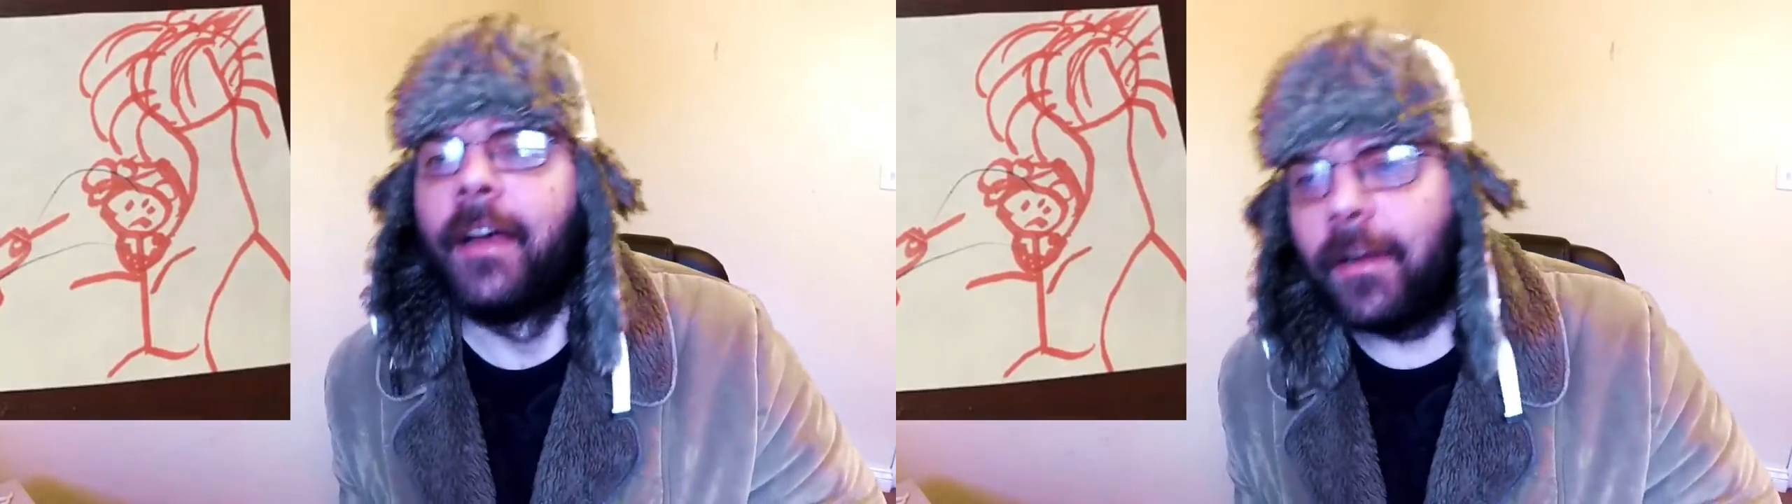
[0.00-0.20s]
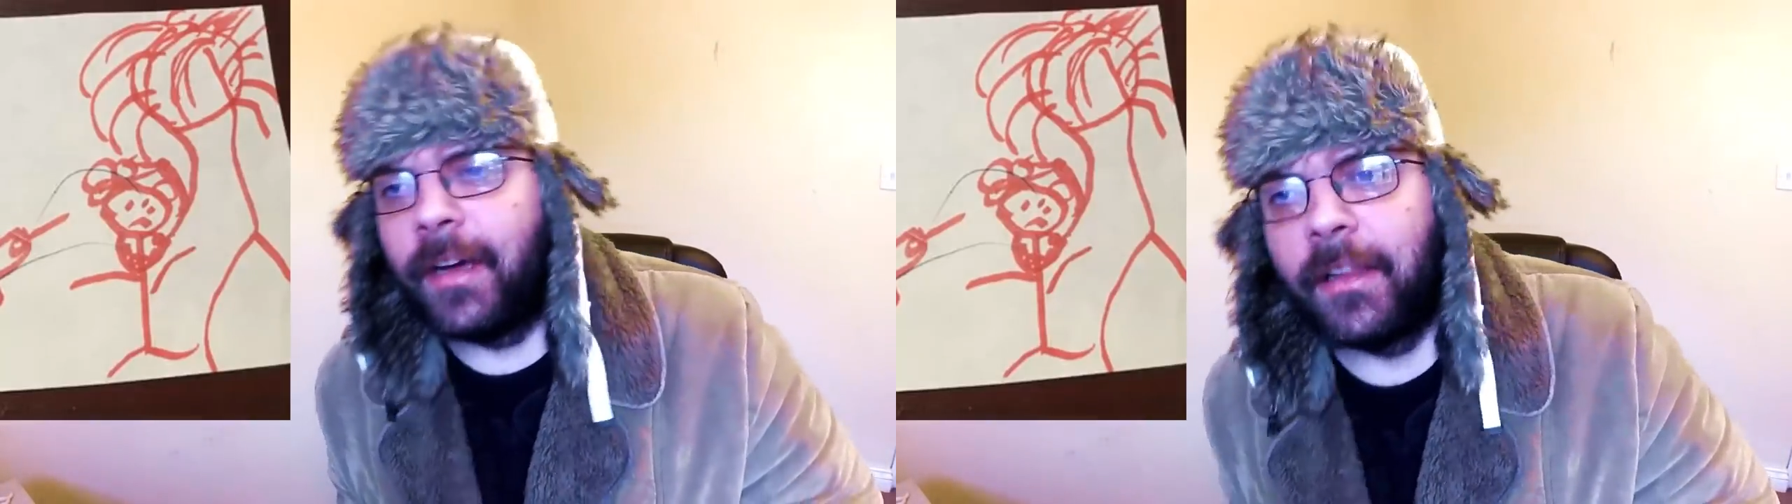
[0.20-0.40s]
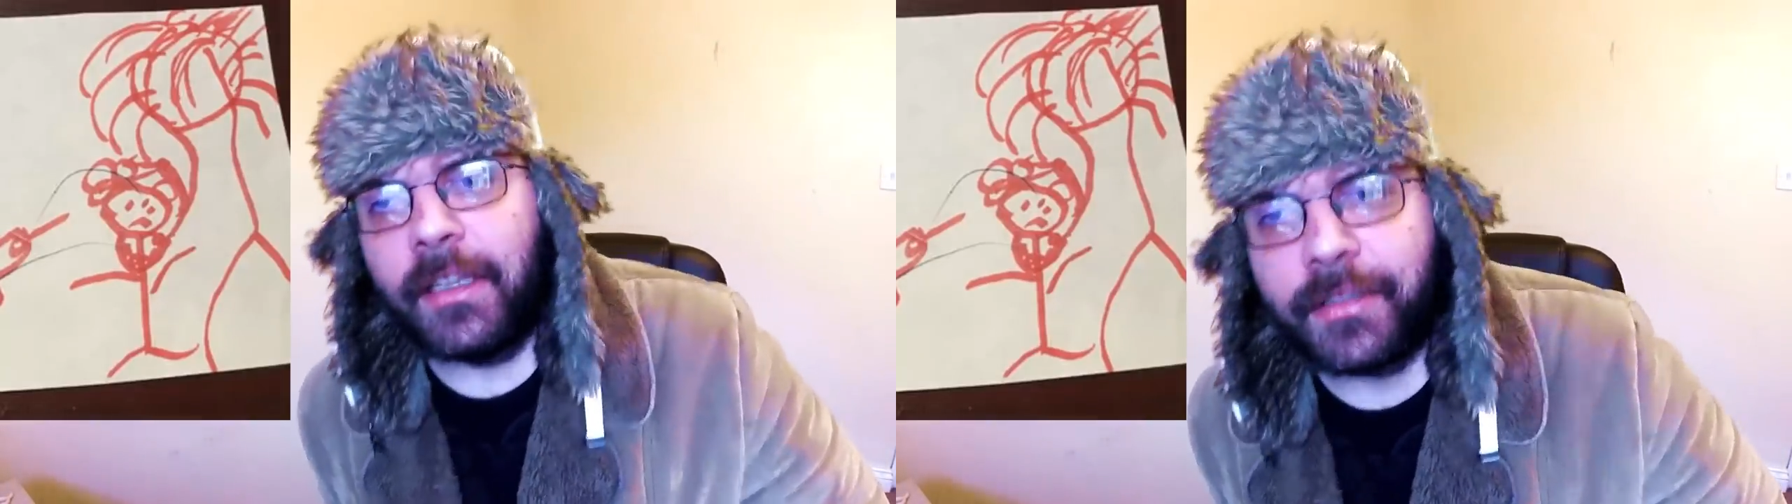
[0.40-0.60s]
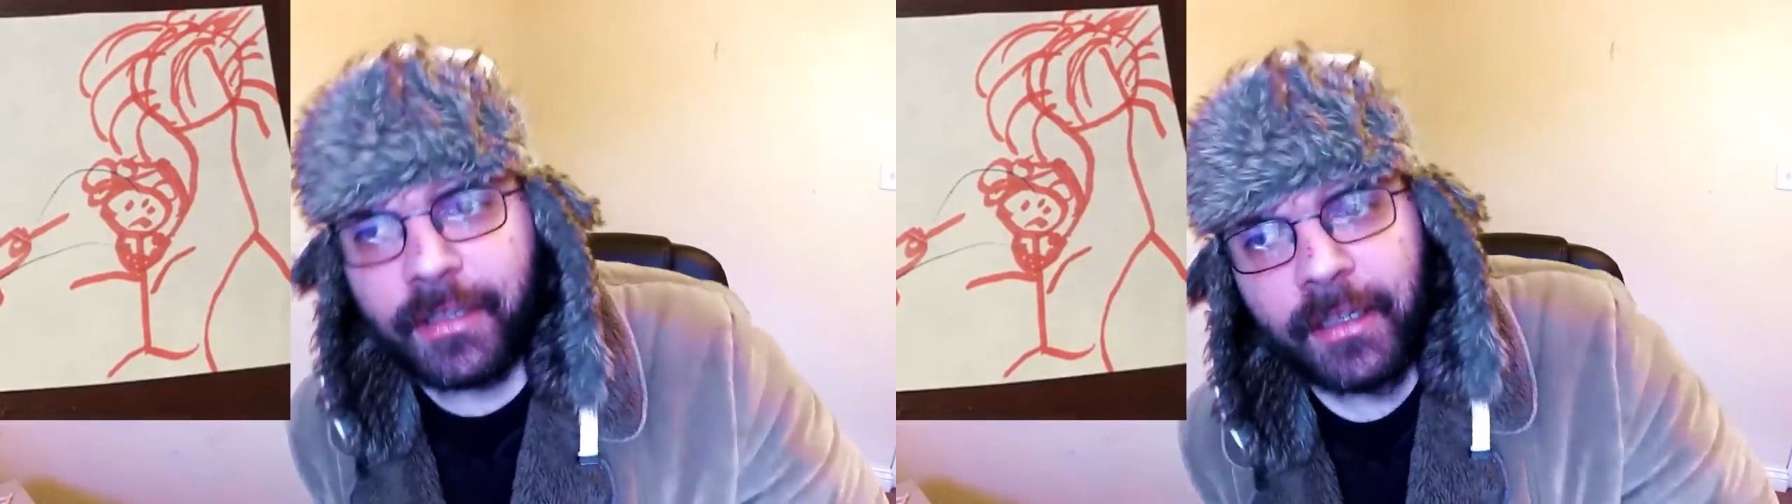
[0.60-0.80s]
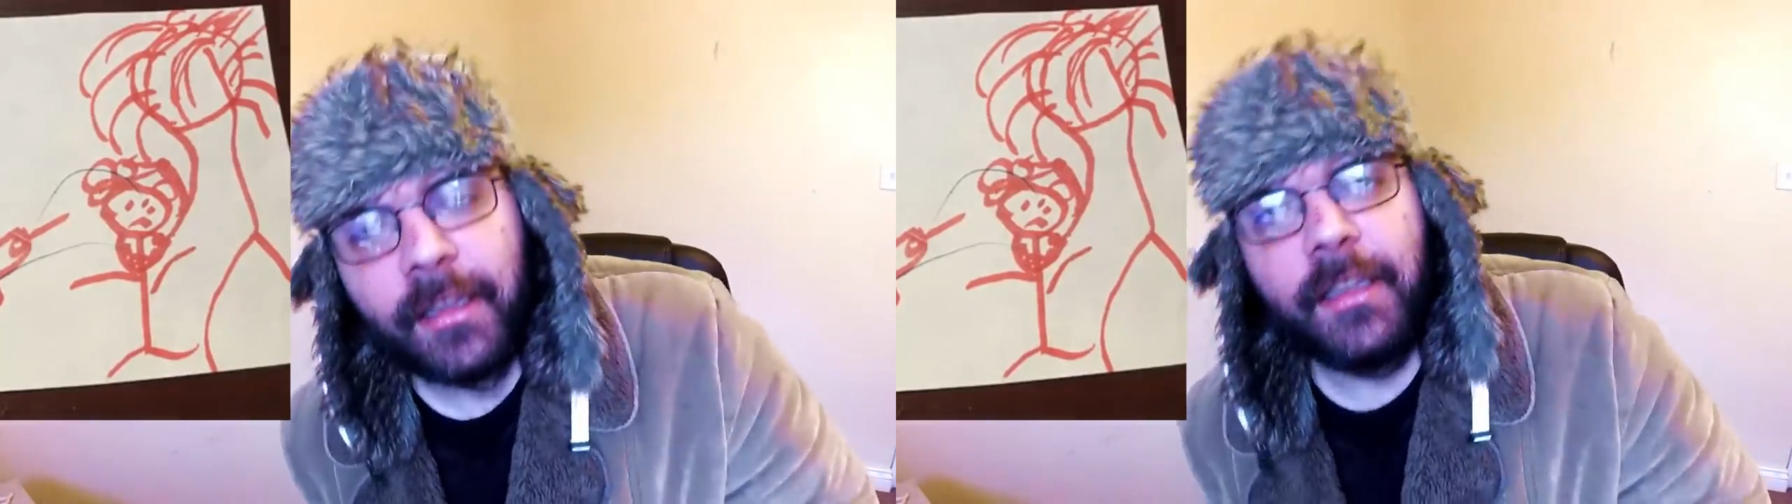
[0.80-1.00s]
Anyway, this